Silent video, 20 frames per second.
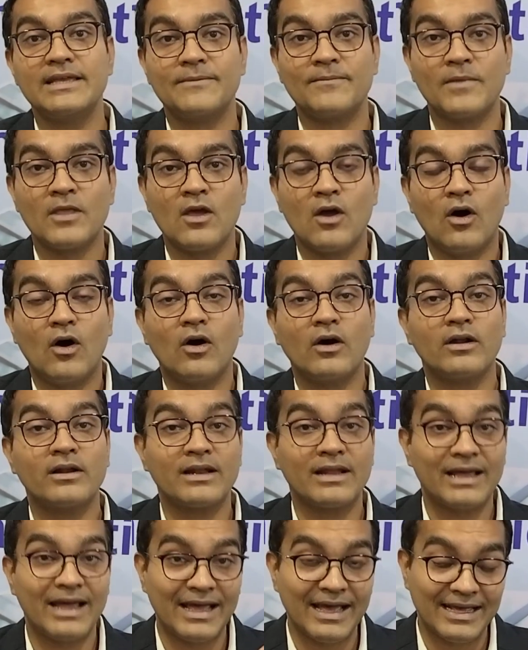or
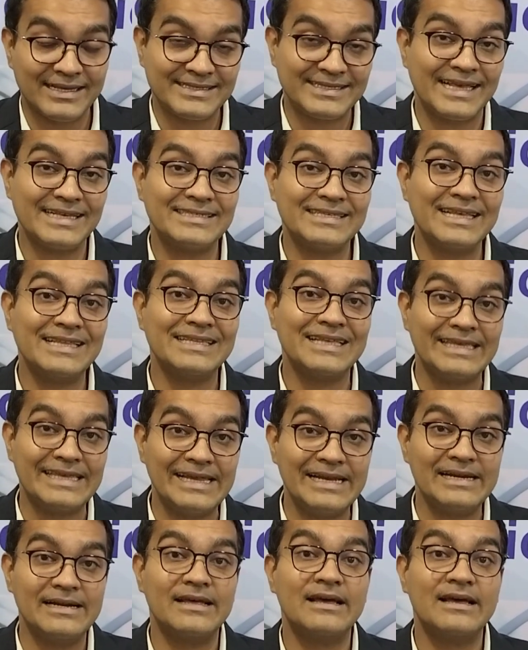assessing the yield,